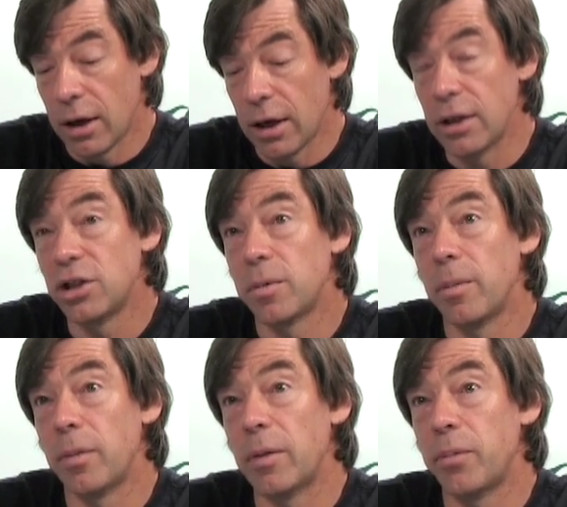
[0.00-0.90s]

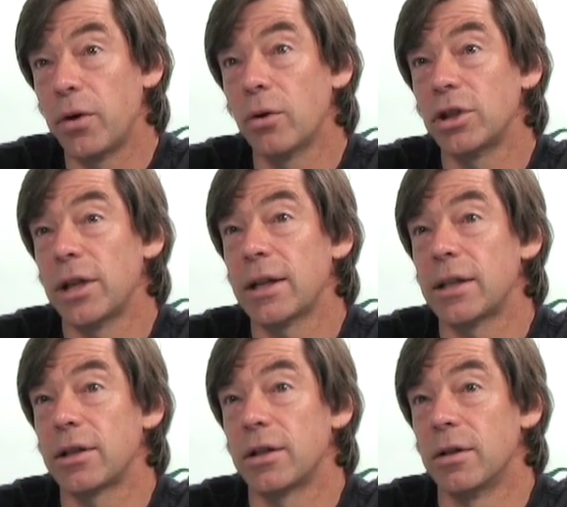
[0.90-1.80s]
In pure
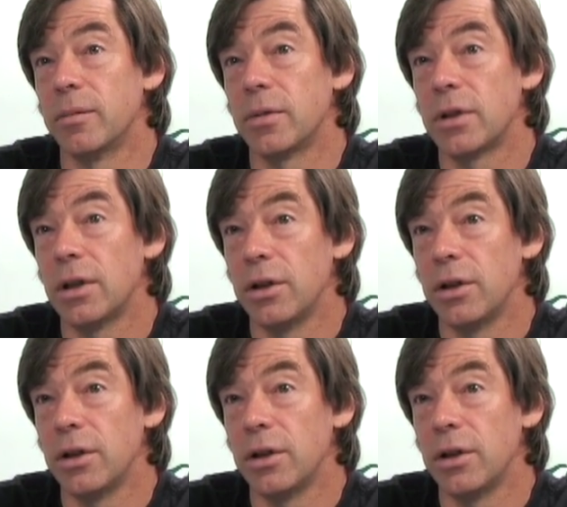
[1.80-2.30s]
genetic terms,